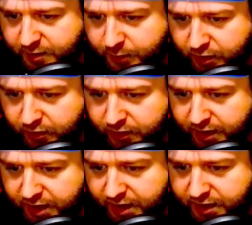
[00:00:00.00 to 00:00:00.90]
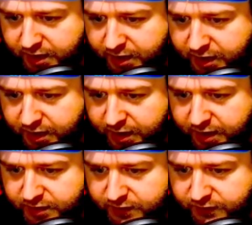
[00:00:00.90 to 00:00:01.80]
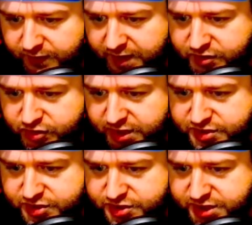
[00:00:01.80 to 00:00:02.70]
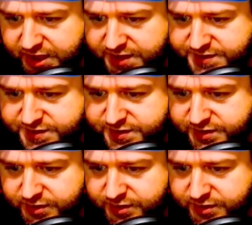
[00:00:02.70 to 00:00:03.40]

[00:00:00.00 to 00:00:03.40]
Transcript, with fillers: bolt and and you'll find treasure chest.